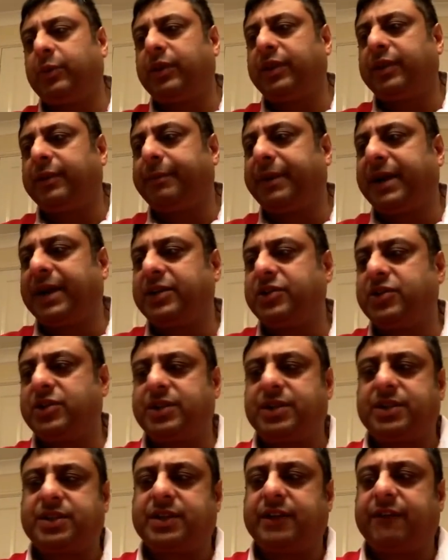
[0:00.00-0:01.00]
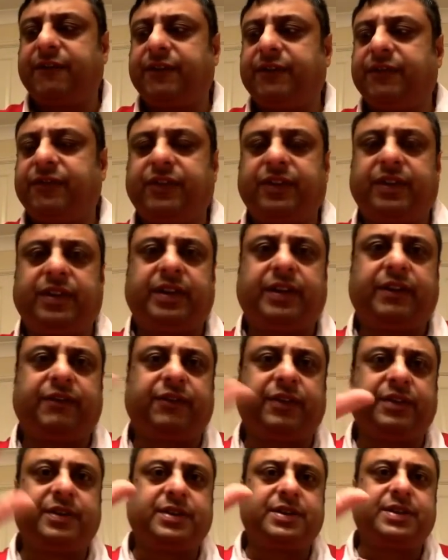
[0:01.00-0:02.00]
whether the packaging is different for the
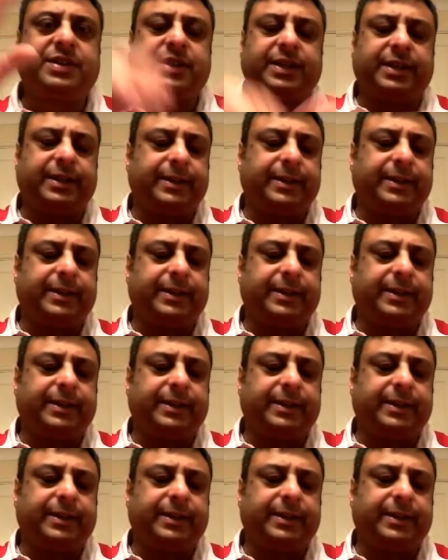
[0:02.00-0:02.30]
different